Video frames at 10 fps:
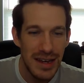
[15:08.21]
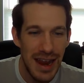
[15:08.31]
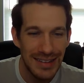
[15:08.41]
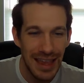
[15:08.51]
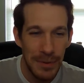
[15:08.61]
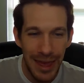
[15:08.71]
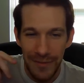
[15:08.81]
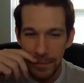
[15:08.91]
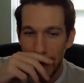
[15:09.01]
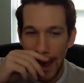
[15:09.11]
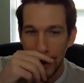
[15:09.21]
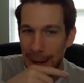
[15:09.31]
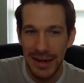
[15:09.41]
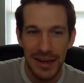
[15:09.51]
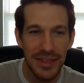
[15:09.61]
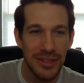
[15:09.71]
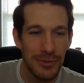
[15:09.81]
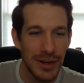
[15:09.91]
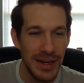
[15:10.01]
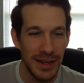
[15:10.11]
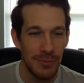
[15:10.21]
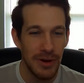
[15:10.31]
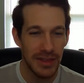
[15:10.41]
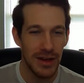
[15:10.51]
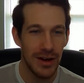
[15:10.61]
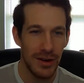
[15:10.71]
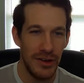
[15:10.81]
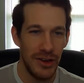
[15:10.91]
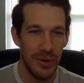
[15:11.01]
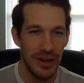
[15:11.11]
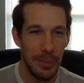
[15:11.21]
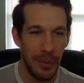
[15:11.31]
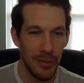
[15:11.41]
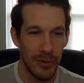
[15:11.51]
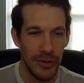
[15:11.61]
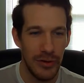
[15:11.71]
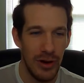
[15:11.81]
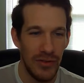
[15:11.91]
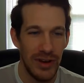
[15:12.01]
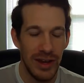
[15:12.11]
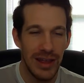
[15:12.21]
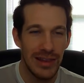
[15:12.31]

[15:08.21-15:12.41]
Next up, we have map 93 with our new and improved